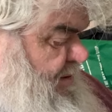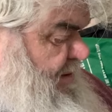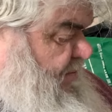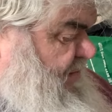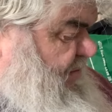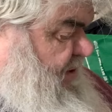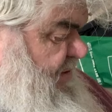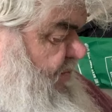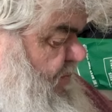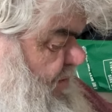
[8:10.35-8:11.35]
in various
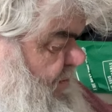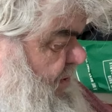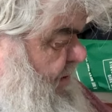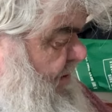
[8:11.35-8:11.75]
forms.